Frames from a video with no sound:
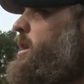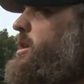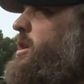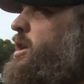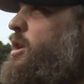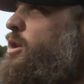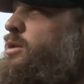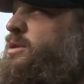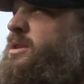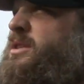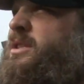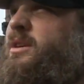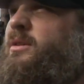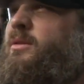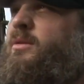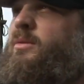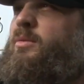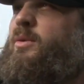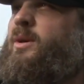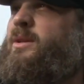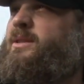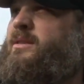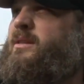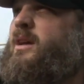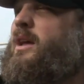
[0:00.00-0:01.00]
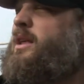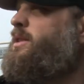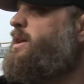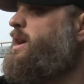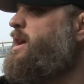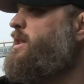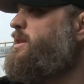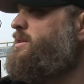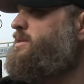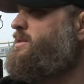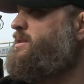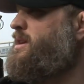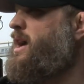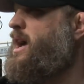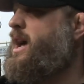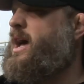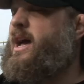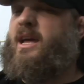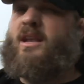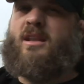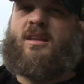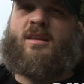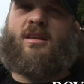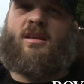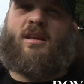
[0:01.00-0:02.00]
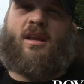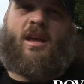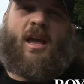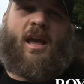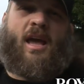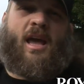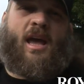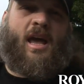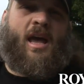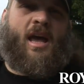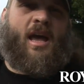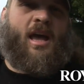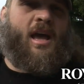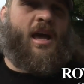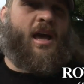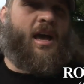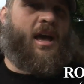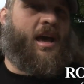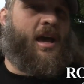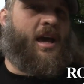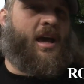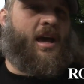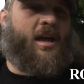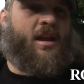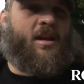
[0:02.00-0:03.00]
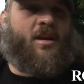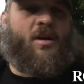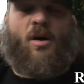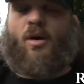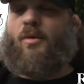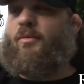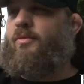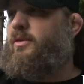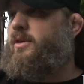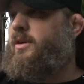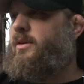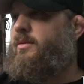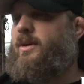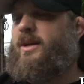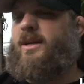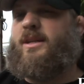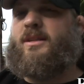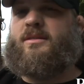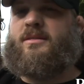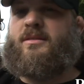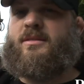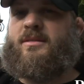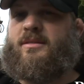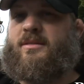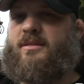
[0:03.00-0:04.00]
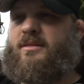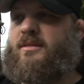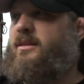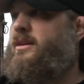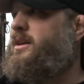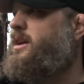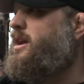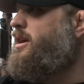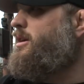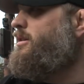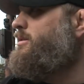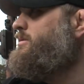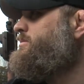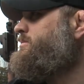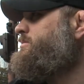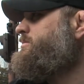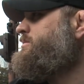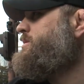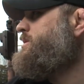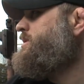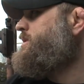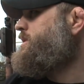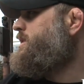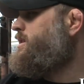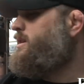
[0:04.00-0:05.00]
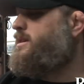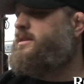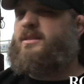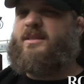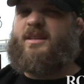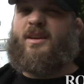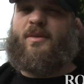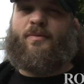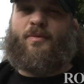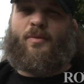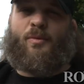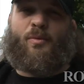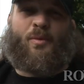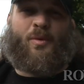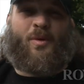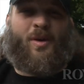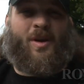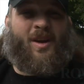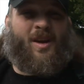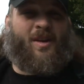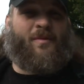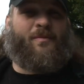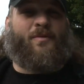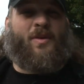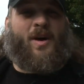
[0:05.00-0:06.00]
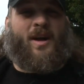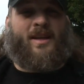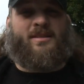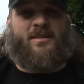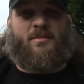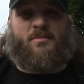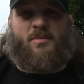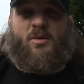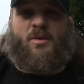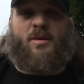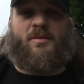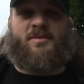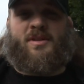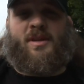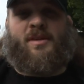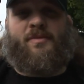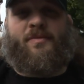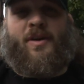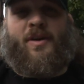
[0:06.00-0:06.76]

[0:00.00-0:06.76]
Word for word: gonna go see what's on the other side, and hopefully we can, you know, see if we can find some UFC